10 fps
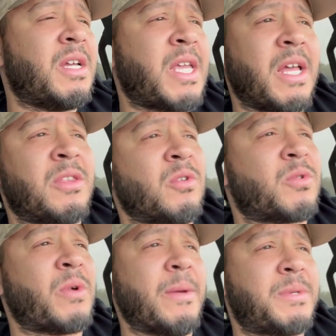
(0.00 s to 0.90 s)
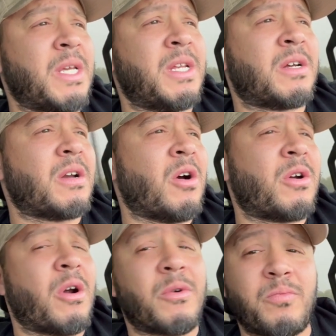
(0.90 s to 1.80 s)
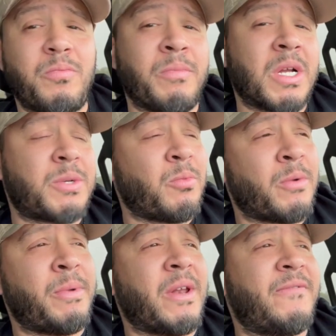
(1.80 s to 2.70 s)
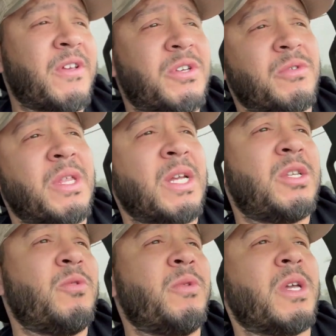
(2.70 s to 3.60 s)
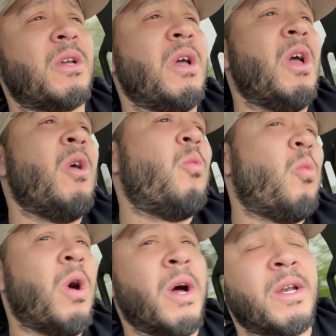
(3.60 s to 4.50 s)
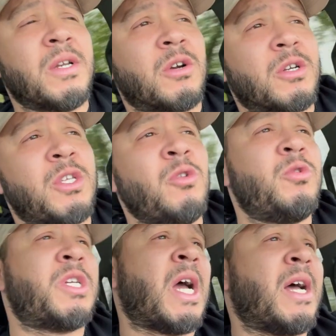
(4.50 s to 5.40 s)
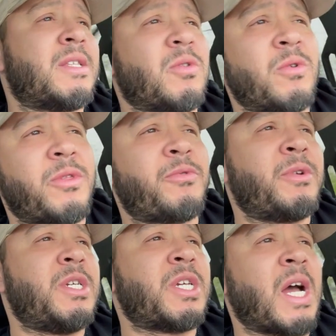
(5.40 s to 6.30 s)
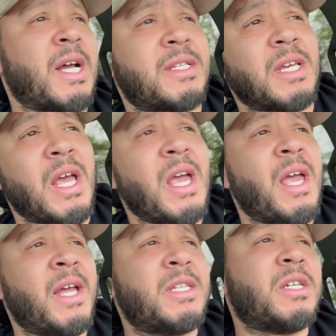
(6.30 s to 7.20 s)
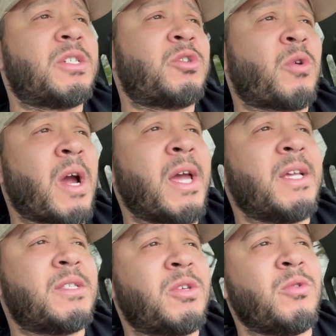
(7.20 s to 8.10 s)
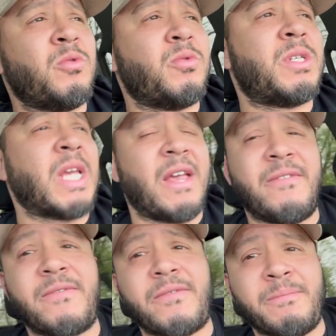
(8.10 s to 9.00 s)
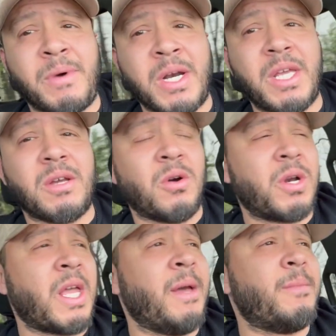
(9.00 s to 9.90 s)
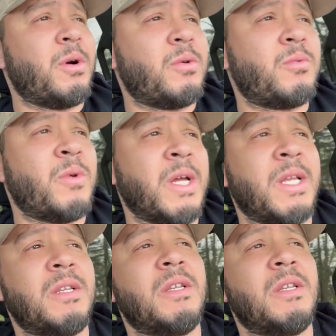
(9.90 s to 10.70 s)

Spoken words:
Getting those reps in there are much more beneficial than doing 1 or 2 shots or 3 shots and just trying to save money on ammo, when